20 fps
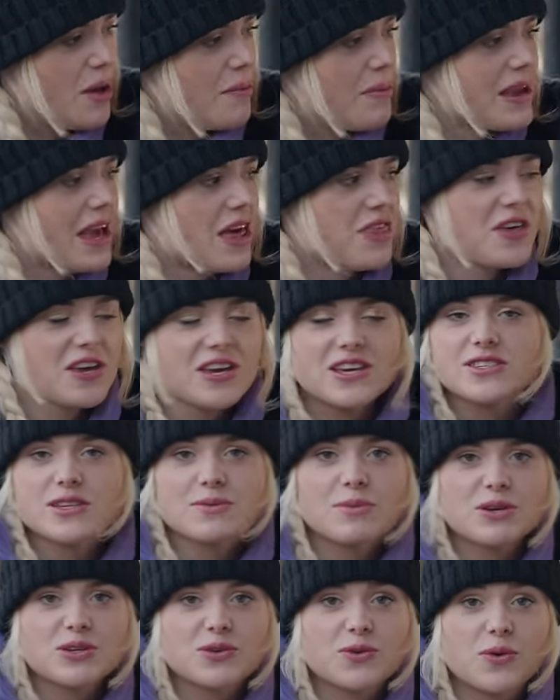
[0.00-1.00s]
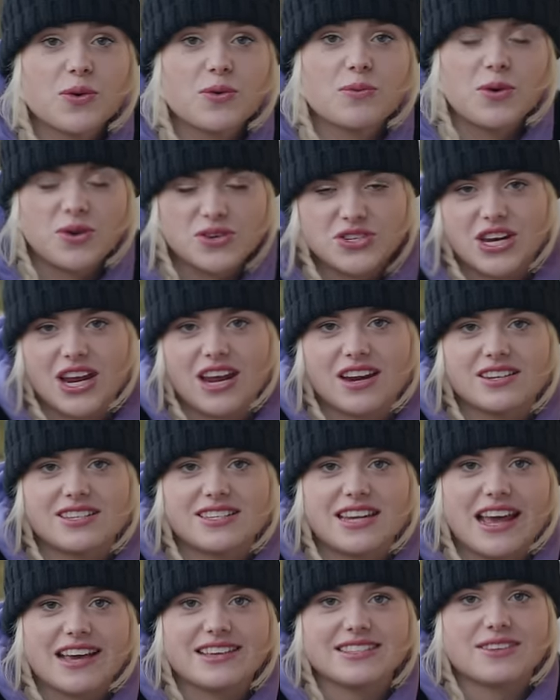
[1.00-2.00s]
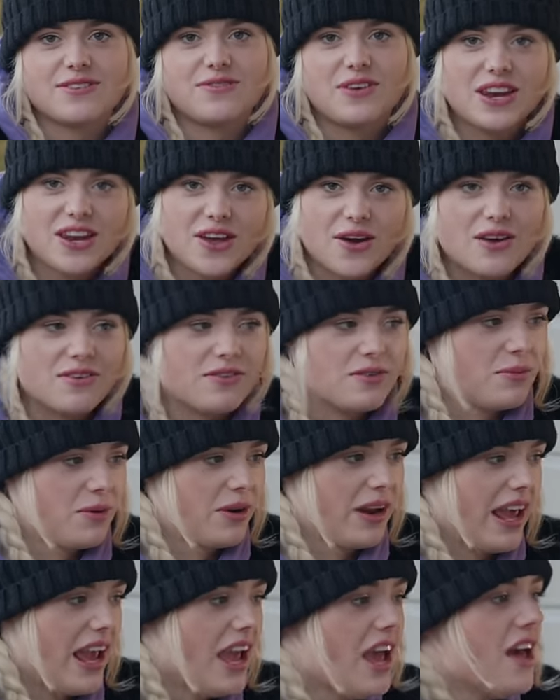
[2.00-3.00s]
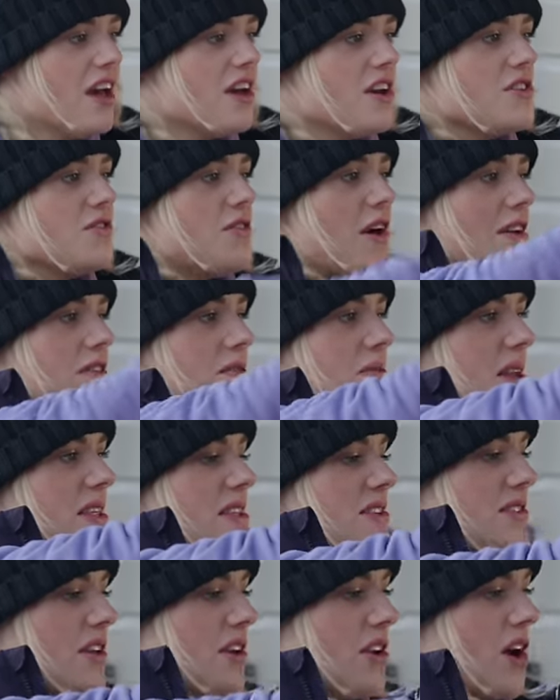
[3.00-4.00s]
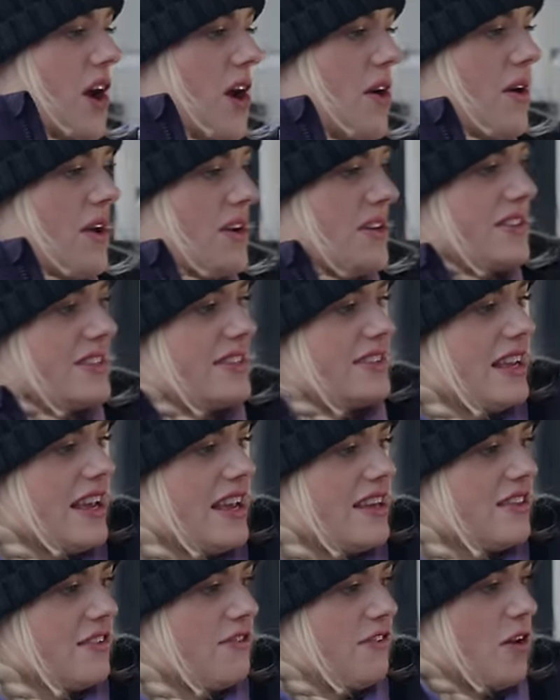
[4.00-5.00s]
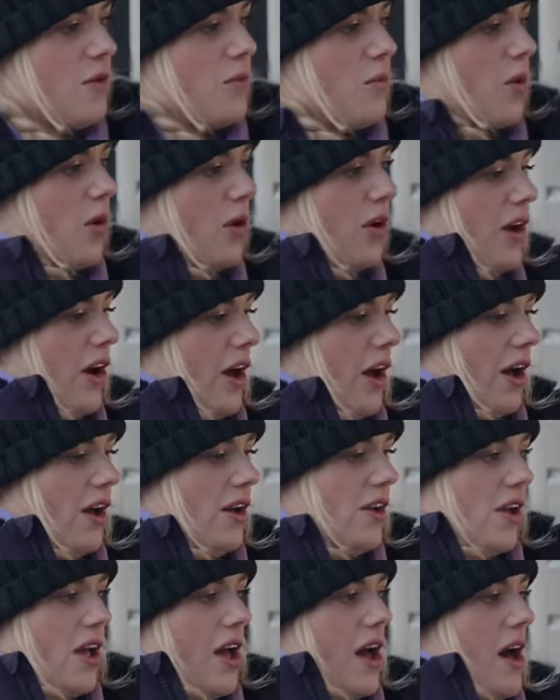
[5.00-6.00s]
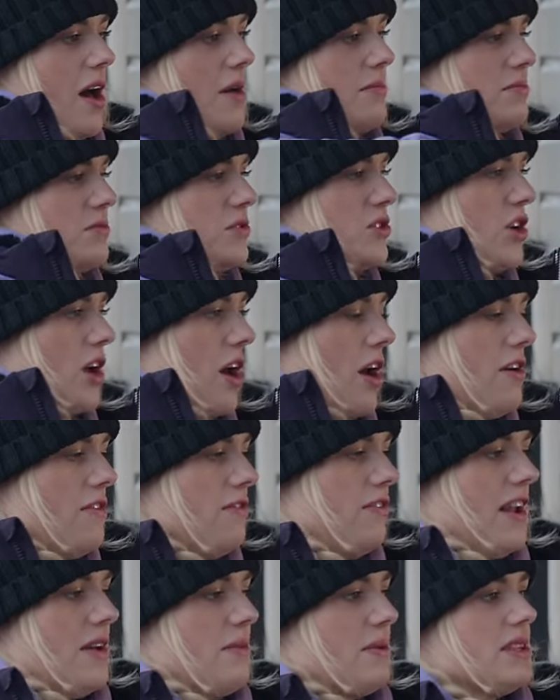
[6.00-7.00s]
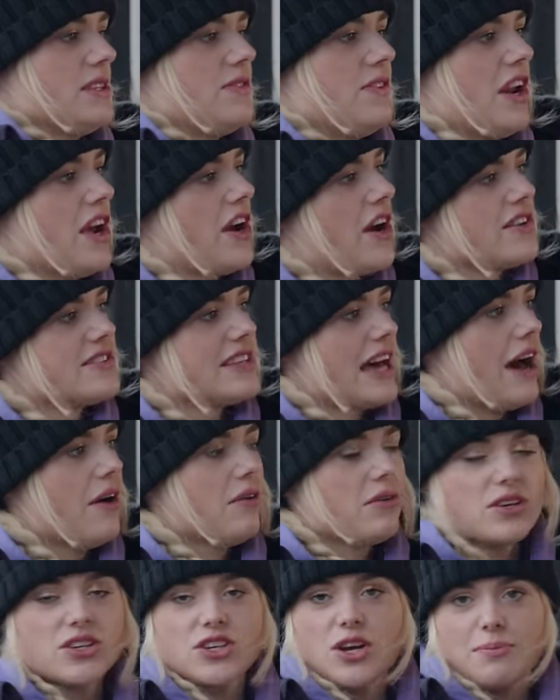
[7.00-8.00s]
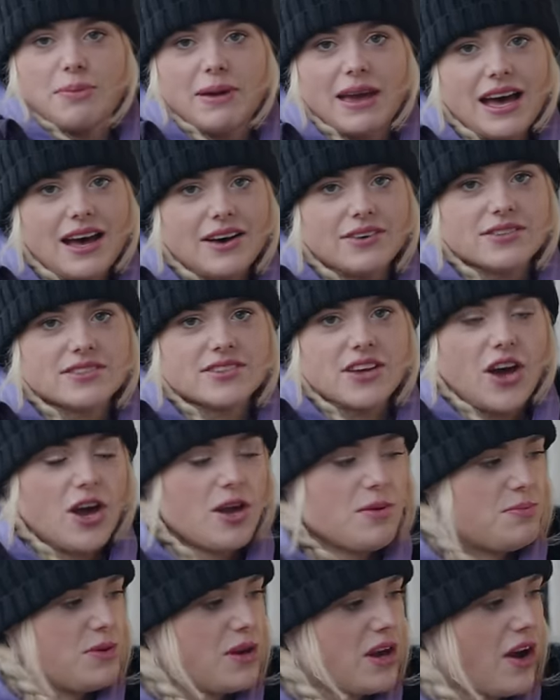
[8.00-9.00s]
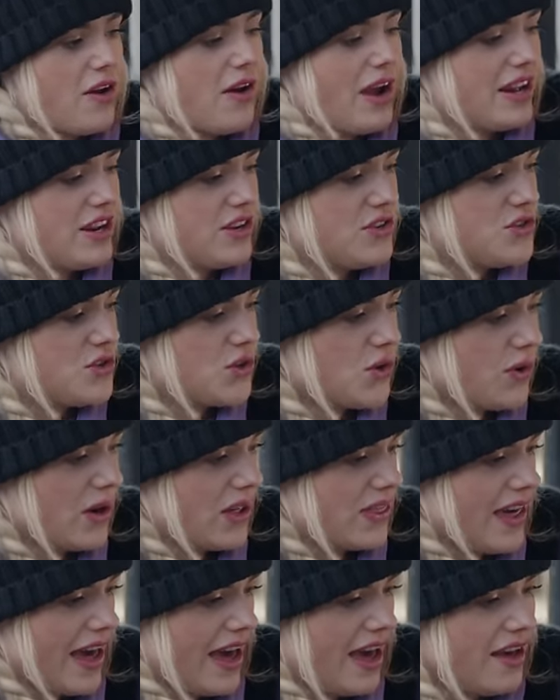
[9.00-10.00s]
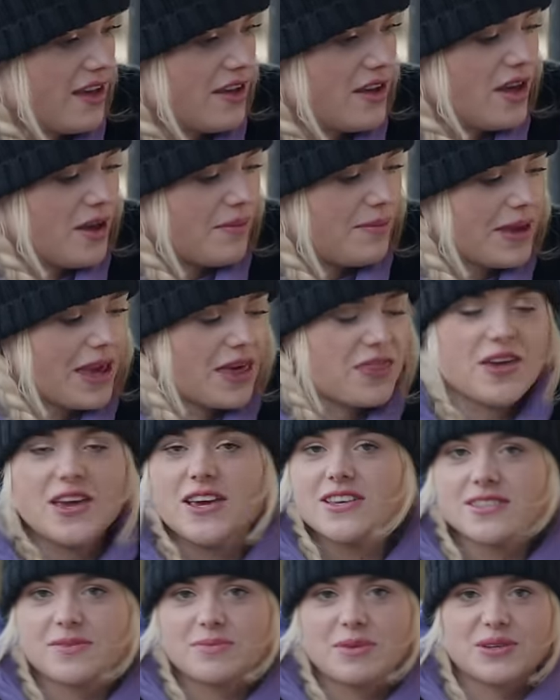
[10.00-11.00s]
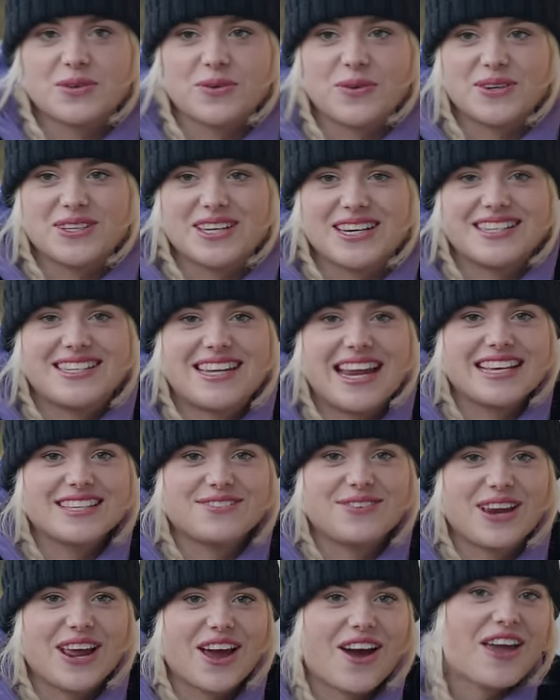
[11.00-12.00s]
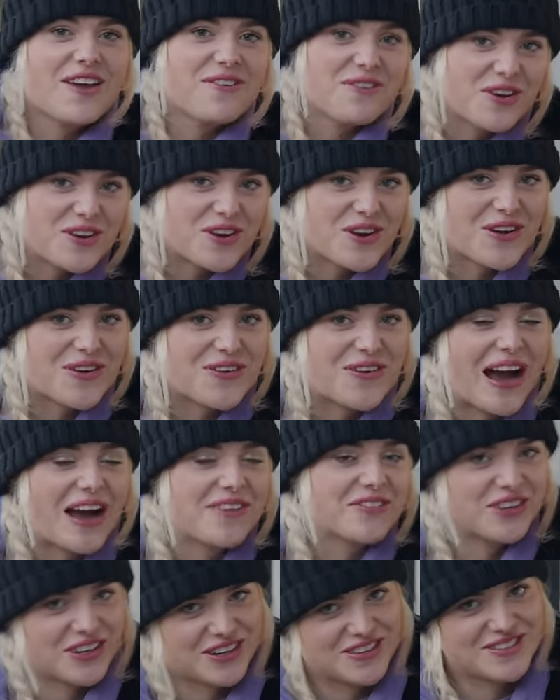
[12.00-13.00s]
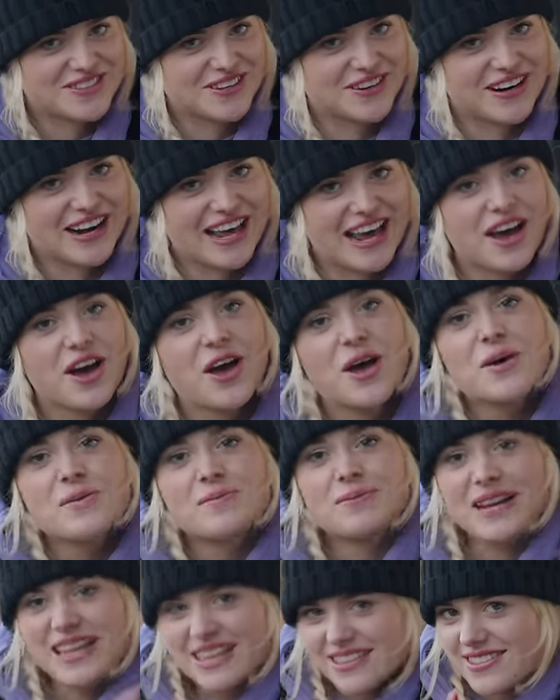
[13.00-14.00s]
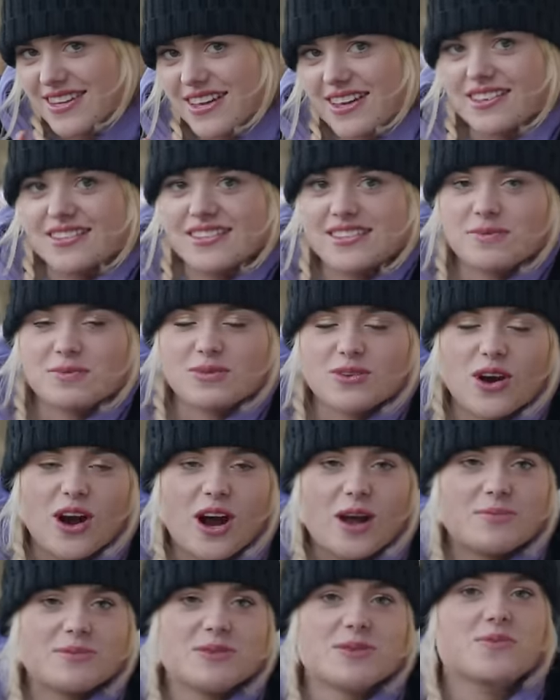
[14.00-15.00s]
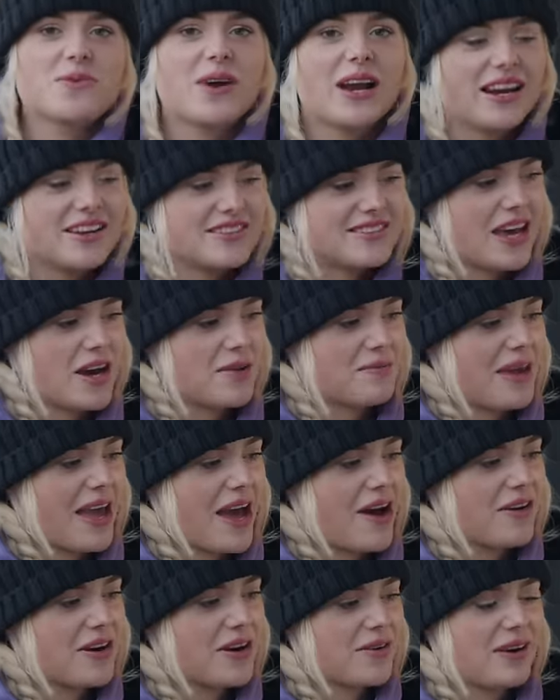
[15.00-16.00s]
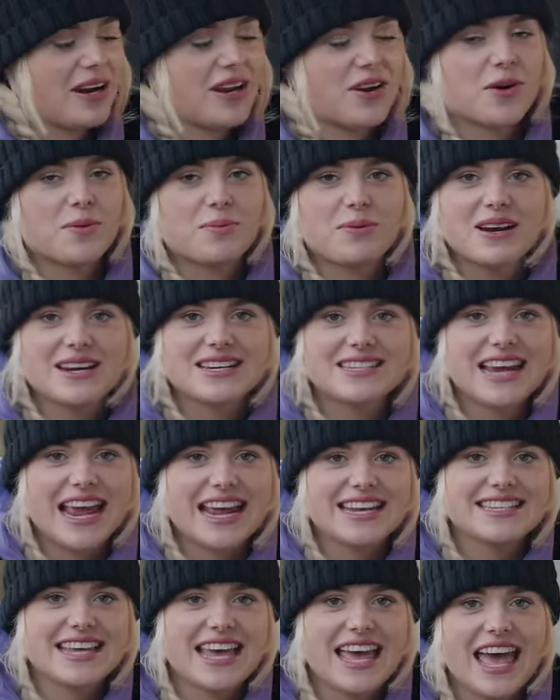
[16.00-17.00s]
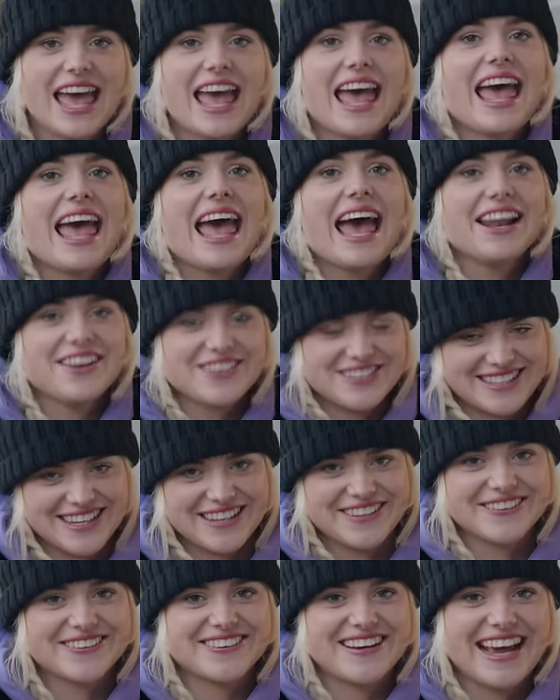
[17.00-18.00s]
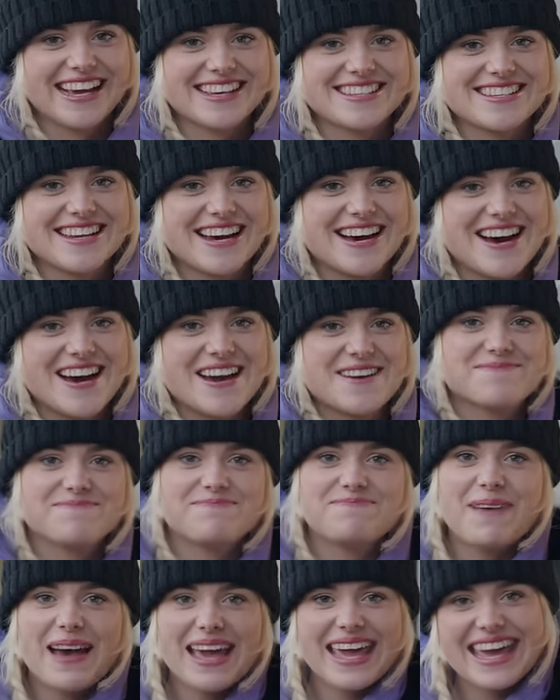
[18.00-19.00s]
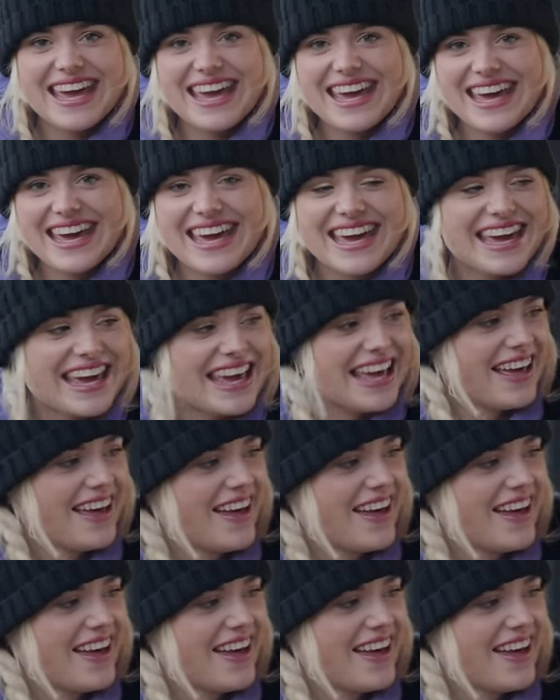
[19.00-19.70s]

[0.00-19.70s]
But yeah, thank you so much for watching today's video, everybody. For everybody that's gonna go and see the film Wonka, hopefully when this video goes out, it should be out. So I hope you go and enjoy that. But yeah, thank you so much for watching today's video. If you're new or haven't done so already, please like and subscribe. It really does help me out and I really do appreciate it. I'll see you all next time. Bye.